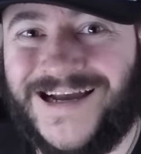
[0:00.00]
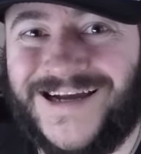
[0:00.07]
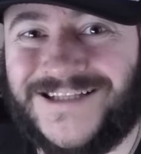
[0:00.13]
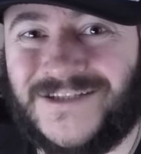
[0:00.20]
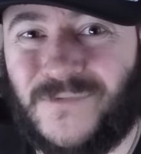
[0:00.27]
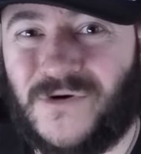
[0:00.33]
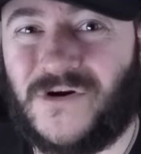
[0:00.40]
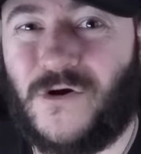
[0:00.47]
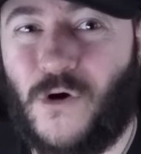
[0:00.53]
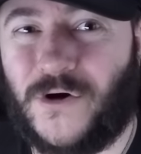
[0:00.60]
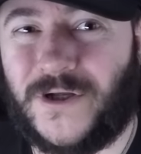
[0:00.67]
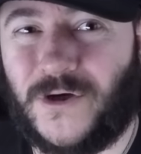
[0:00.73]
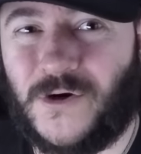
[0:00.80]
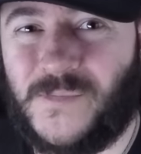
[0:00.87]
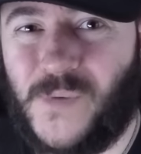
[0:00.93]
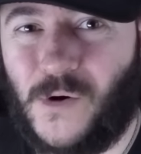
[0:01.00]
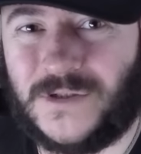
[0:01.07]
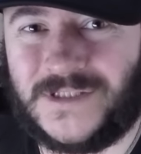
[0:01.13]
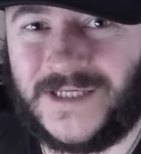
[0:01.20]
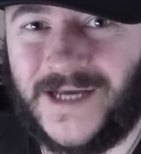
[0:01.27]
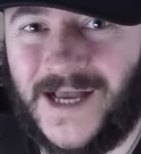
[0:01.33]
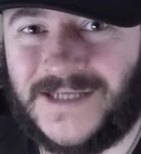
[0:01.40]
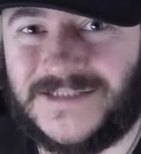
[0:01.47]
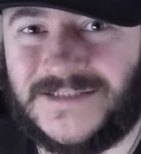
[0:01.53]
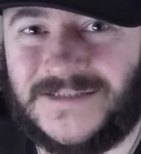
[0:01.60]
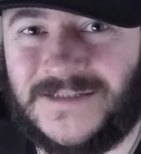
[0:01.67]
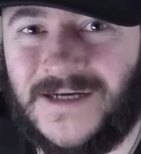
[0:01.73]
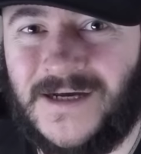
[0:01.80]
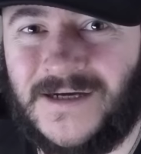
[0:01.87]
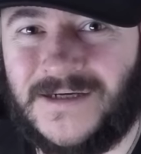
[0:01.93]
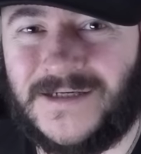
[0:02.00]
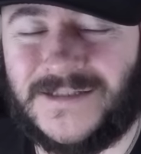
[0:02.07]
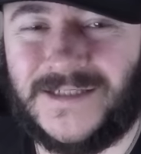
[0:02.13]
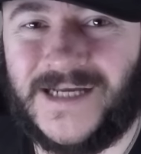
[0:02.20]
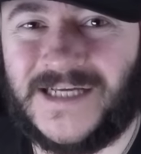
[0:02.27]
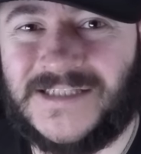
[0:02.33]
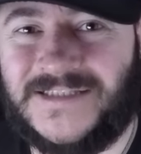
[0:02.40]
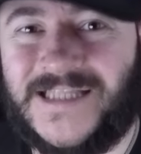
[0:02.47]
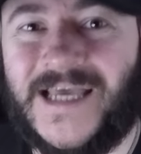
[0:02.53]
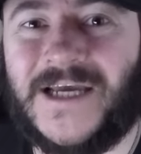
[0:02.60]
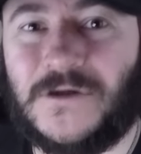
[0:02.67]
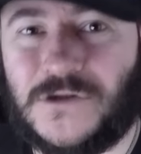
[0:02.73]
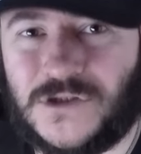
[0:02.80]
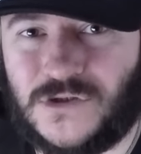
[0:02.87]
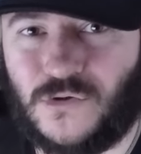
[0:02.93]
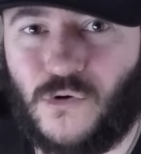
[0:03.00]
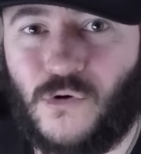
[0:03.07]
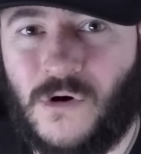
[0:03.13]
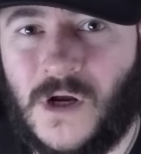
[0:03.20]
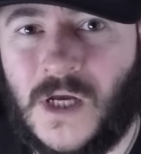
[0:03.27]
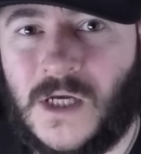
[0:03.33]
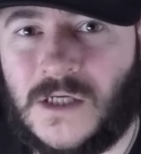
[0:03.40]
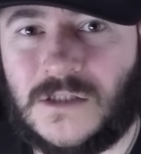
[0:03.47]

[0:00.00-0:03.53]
And we're recording our podcast in the next day or so.